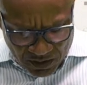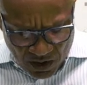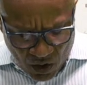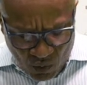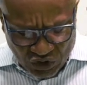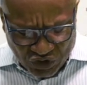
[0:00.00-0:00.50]

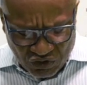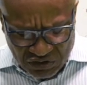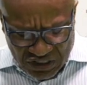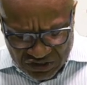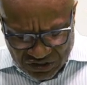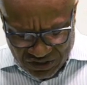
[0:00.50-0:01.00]
what you
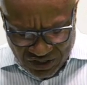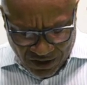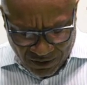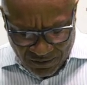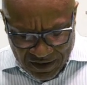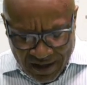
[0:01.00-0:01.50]
need to
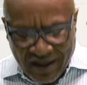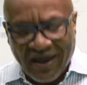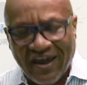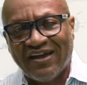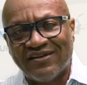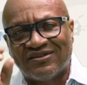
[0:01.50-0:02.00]
know
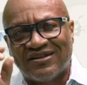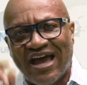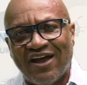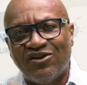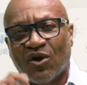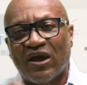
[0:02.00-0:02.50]
is
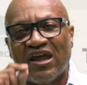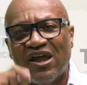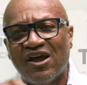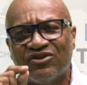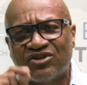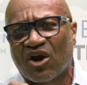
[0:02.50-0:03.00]
that your
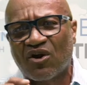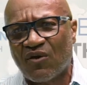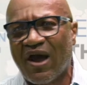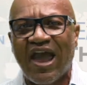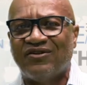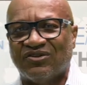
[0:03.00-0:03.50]
internal
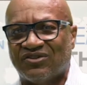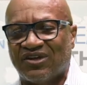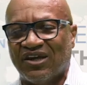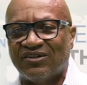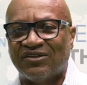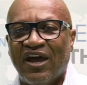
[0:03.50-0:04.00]

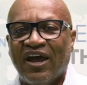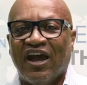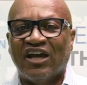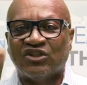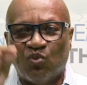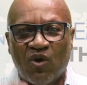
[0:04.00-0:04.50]
agencies
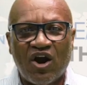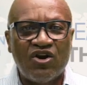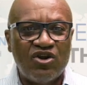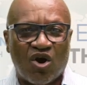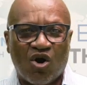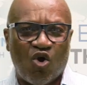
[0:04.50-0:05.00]
is where
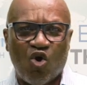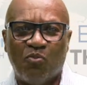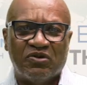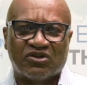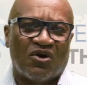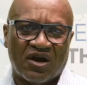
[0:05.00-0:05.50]
your hope
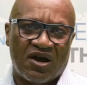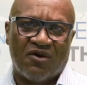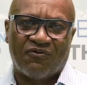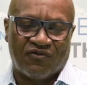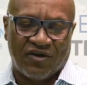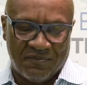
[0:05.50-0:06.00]
is going to come
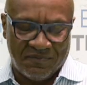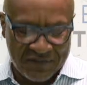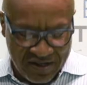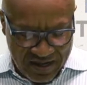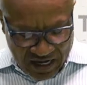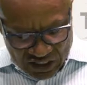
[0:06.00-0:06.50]
from.
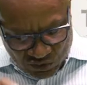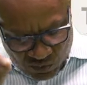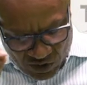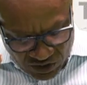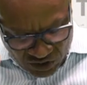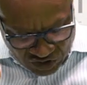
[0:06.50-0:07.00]
It's
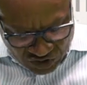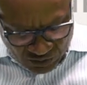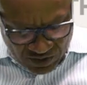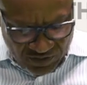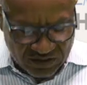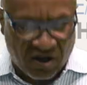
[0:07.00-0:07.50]
where your
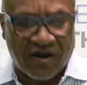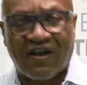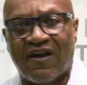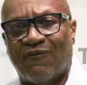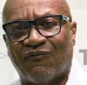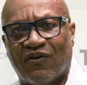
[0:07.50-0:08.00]
strength is going to
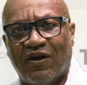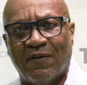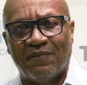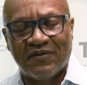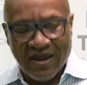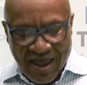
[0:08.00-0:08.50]
come from.
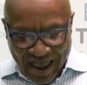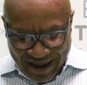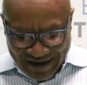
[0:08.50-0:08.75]
And